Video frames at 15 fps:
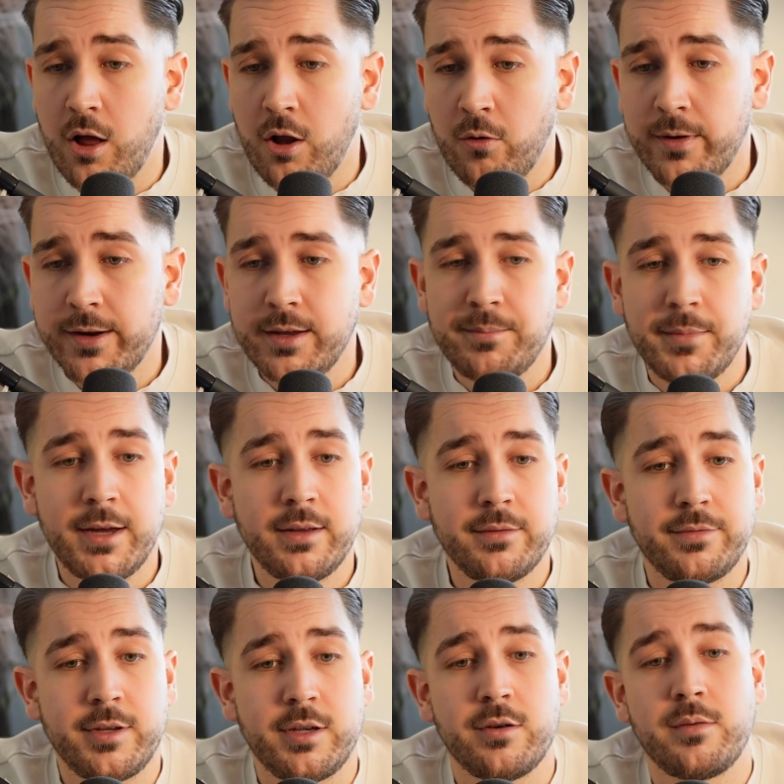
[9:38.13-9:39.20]
already made a
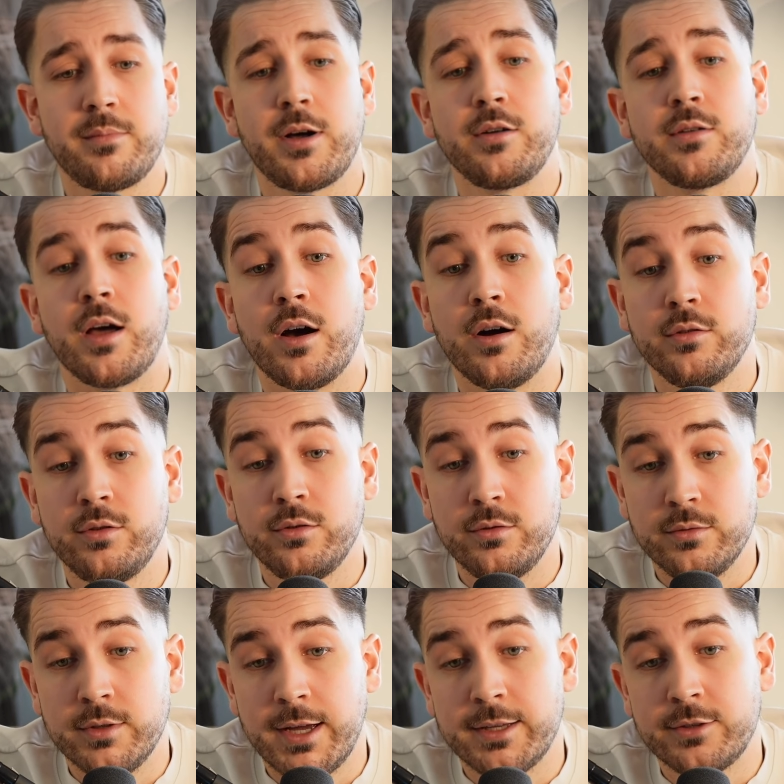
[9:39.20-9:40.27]
video about how to
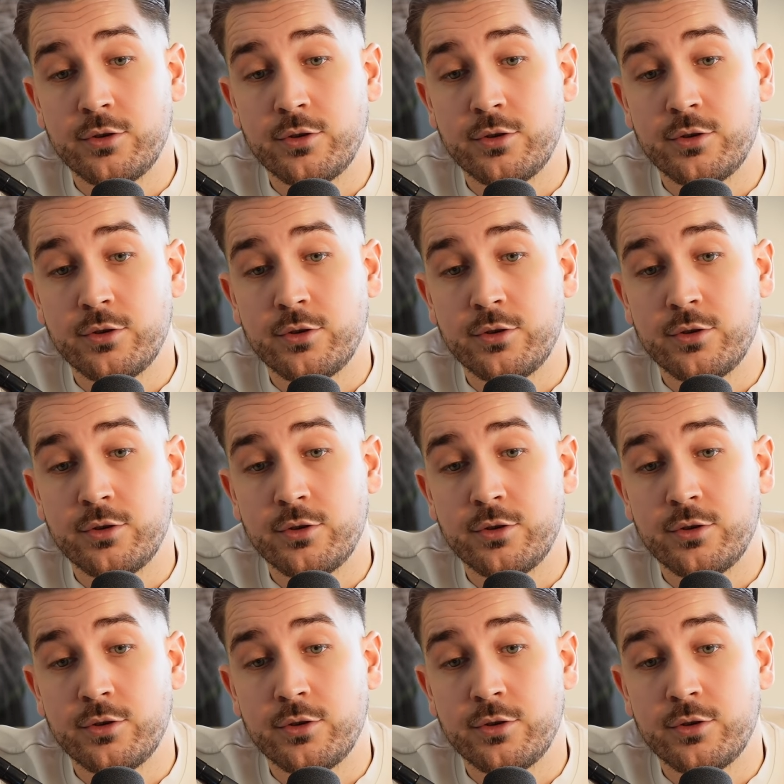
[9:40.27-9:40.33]
do that.